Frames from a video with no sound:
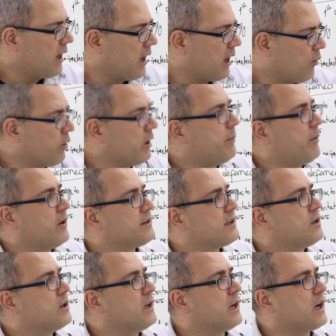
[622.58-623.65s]
Uh, what
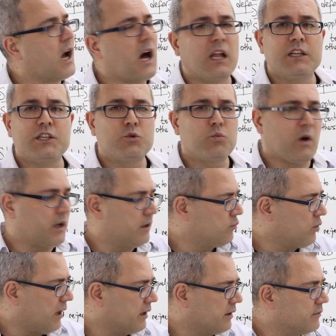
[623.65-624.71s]
about uh, College
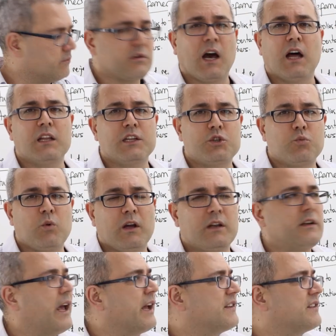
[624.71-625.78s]
1? Well, College
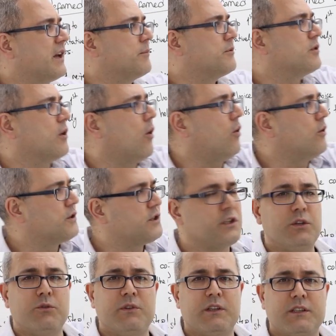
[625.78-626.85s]
1 accepts all
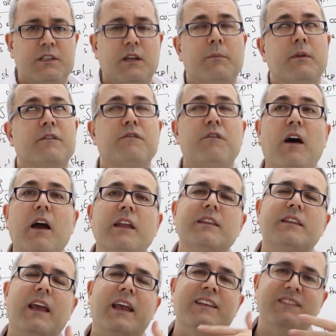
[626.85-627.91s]
students. I mean,
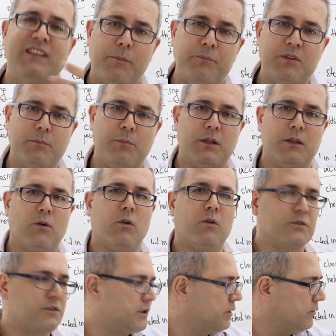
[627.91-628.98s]
find acceptable
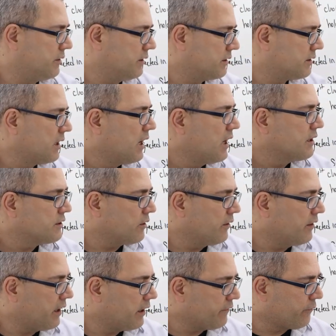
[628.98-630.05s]
all students.
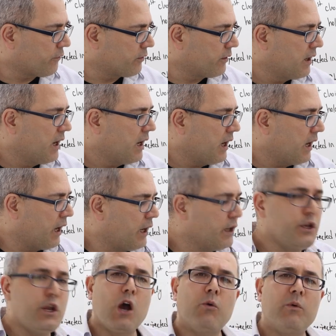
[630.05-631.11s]
So therefore, uh,
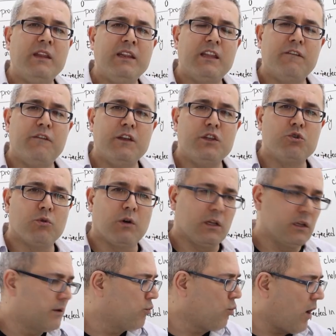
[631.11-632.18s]
no
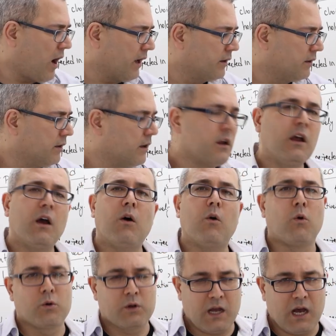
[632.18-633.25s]
individual one
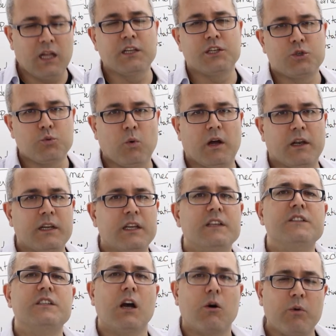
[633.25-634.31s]
or College 1
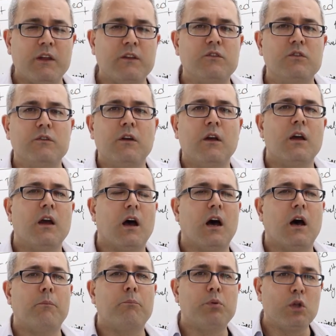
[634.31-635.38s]
is going to
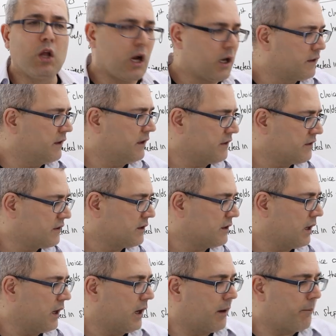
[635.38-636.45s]
uh, block
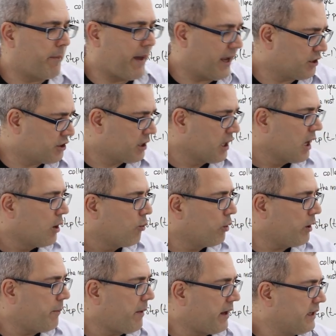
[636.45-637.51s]
this uh, match.
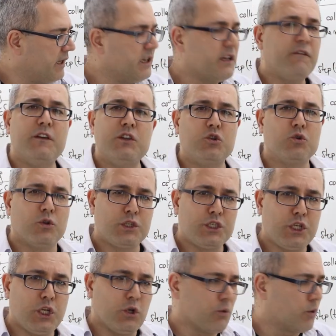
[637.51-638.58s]
What about individual
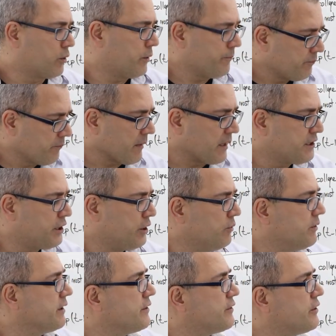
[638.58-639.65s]
2 or
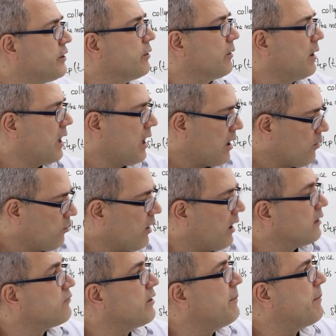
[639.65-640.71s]
student 2?
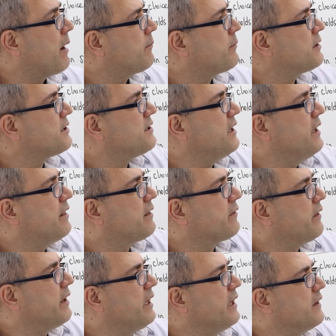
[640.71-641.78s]
Well, remember
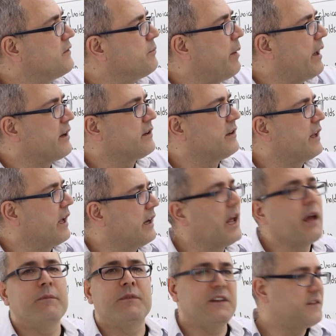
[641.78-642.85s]
C3 is better than
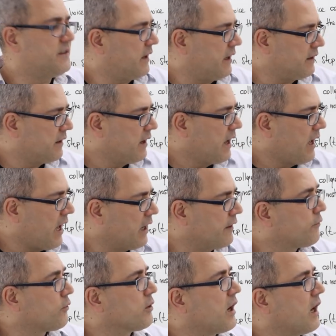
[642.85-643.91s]
empty set,
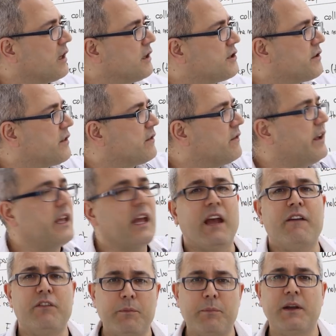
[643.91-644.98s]
and for college 3,
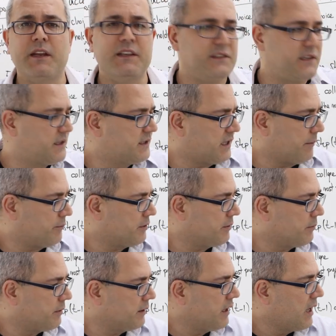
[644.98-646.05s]
everybody is
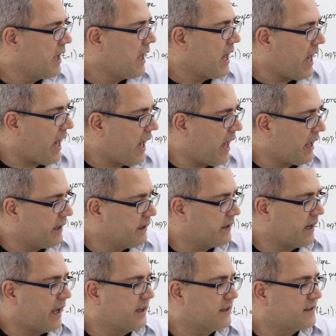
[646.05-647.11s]
acceptable.
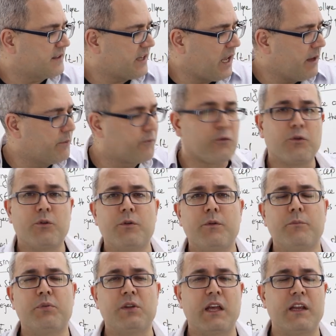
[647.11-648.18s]
And, and same for
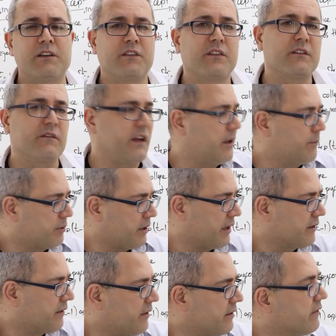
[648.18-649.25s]
player 3.
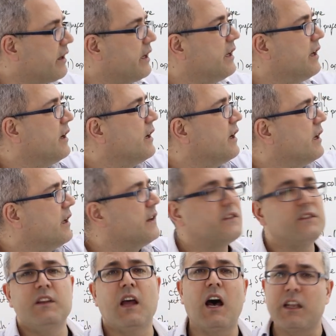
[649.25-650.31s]
Player 3
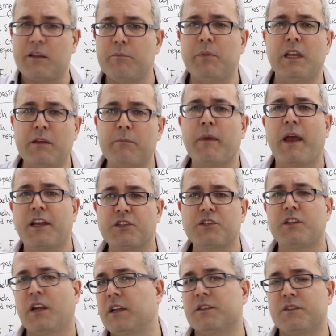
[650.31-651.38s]
is not being
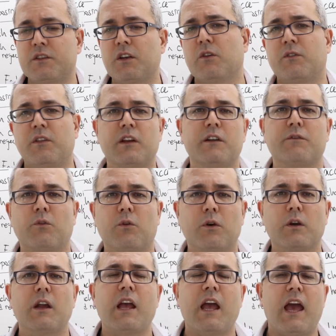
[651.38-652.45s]
matched, and so
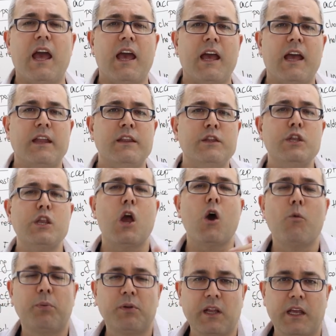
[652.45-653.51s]
therefore uh,
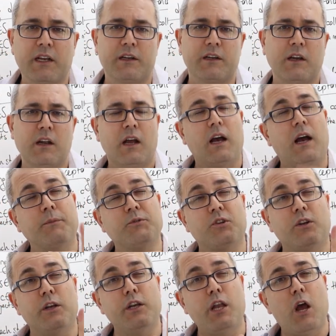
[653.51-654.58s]
no player, I'm
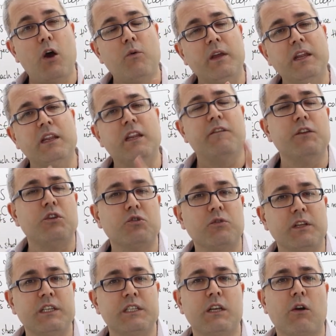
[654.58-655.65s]
sorry, no
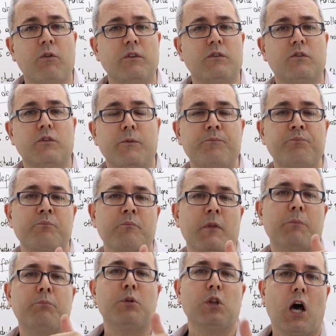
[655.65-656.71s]
individual is going to
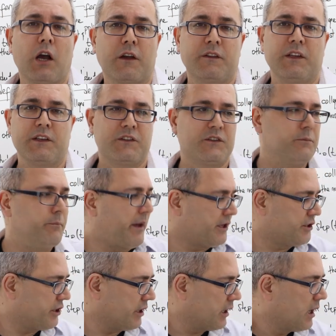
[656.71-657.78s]
block this
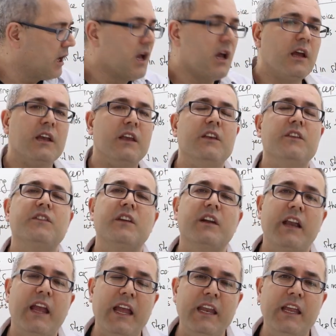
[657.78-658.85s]
matching. Is
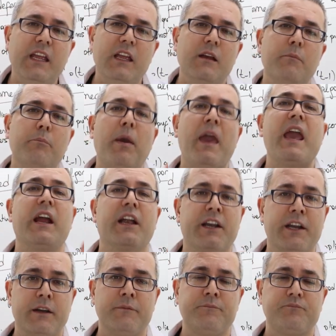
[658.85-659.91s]
there any
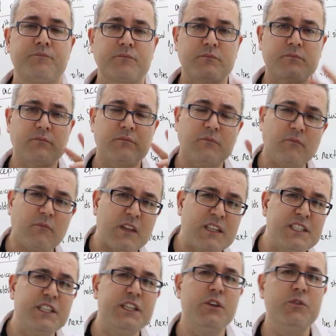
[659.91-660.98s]
pair,
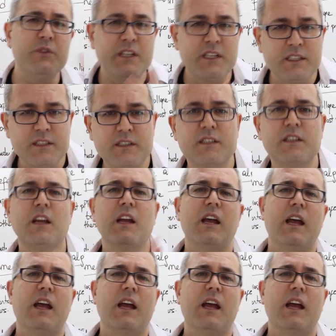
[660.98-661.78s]
student